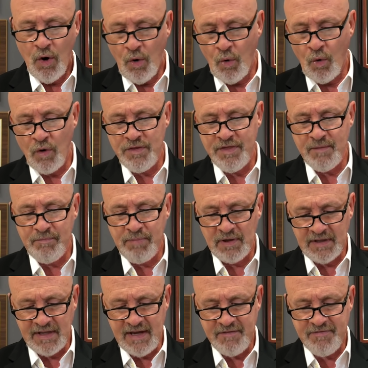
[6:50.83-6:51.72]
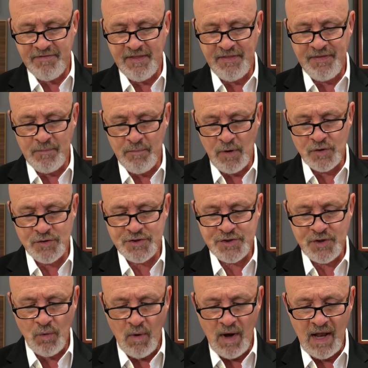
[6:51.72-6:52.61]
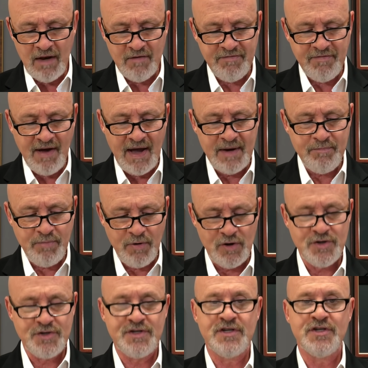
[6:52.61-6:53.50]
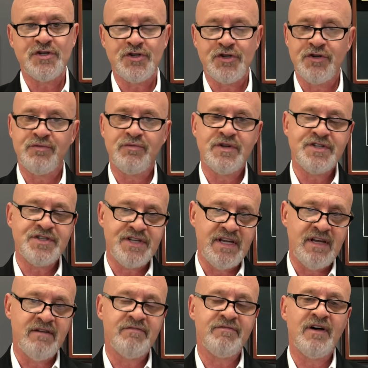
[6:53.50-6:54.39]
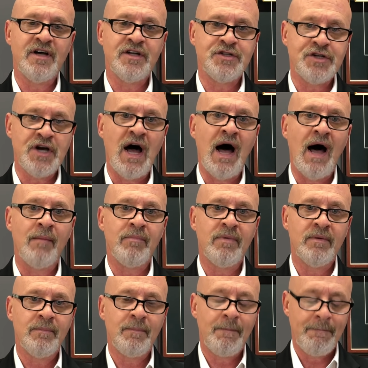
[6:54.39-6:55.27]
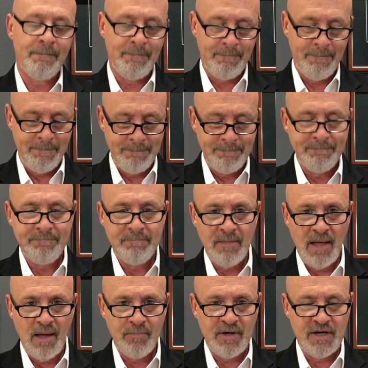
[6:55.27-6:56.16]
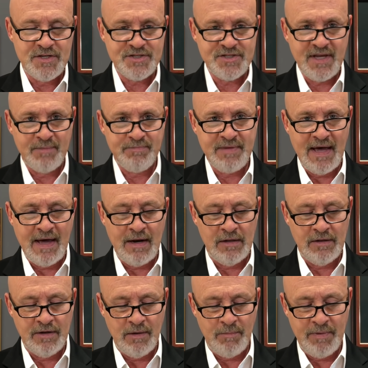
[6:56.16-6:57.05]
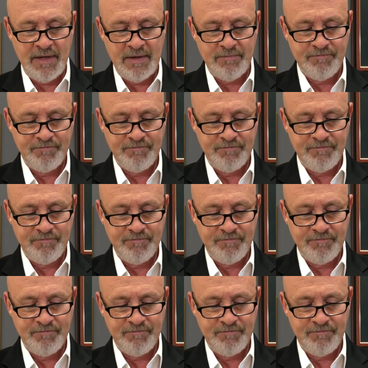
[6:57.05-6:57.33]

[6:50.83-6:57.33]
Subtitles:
or the belief that the most qualified person should receive a job. I'm going to skip down a little bit.